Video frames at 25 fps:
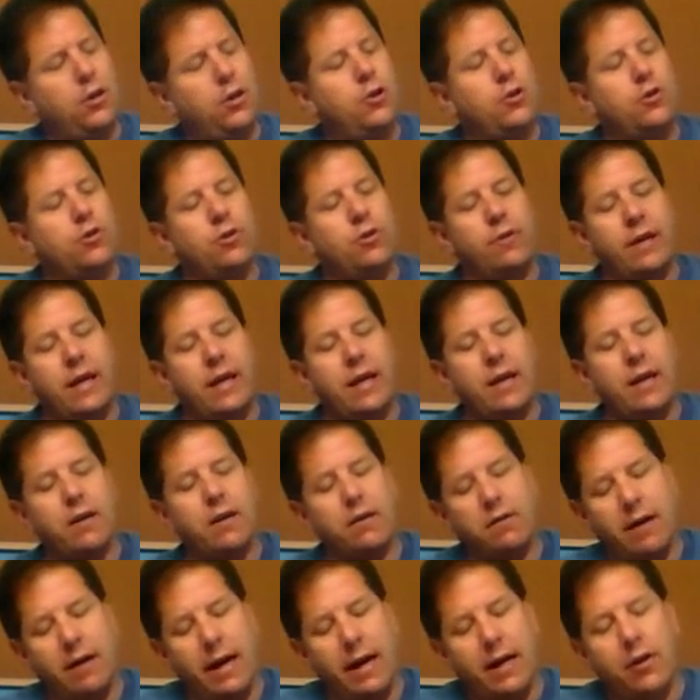So
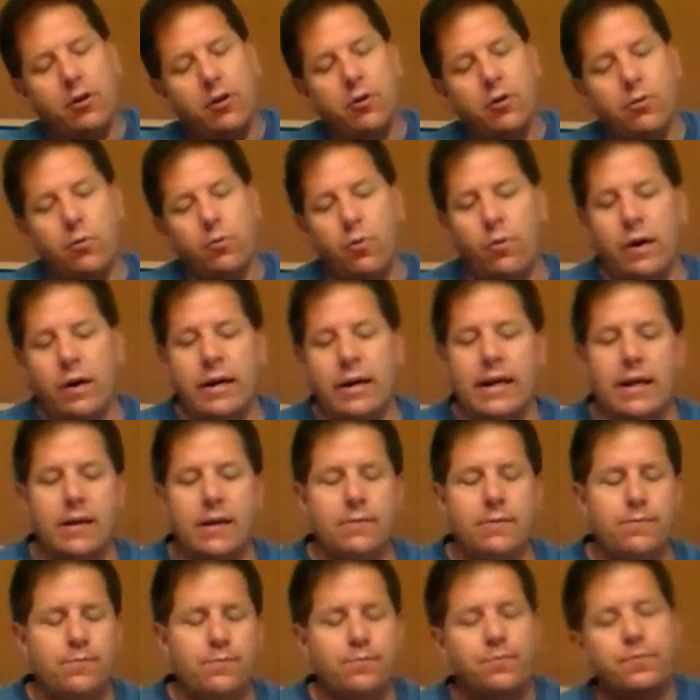here I glued one
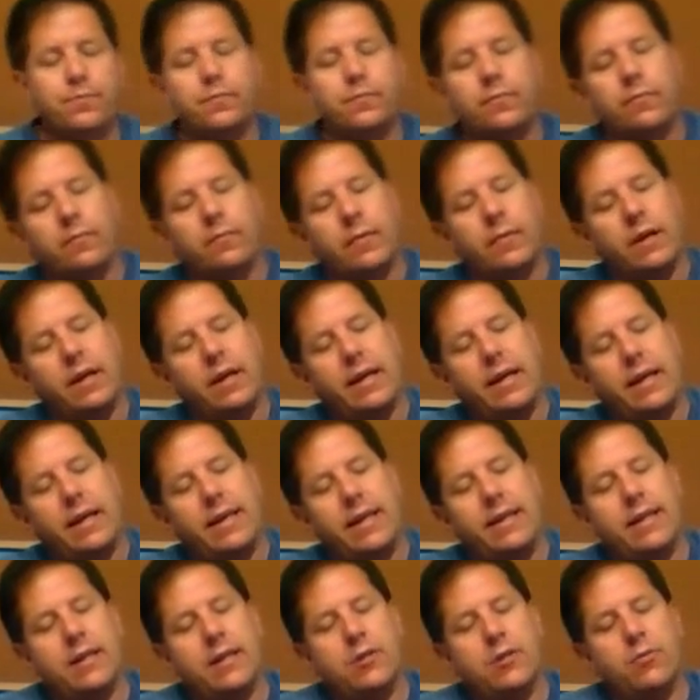in.
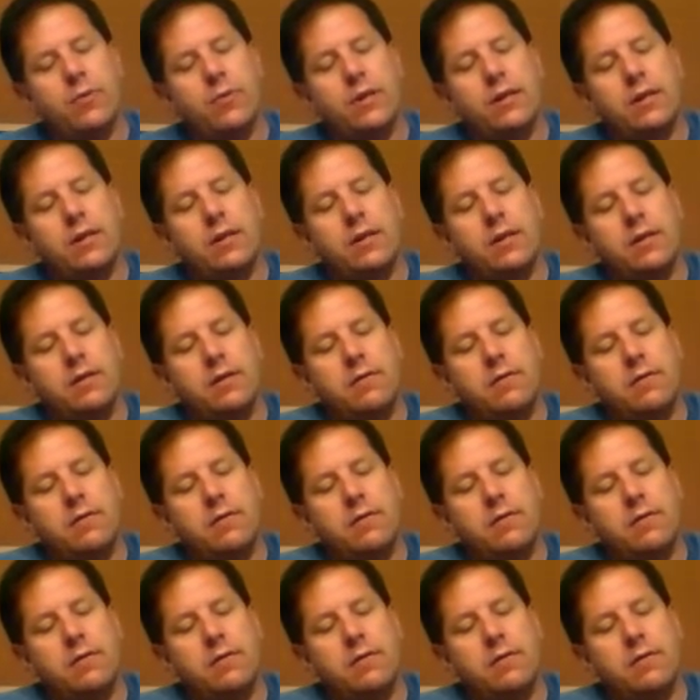This one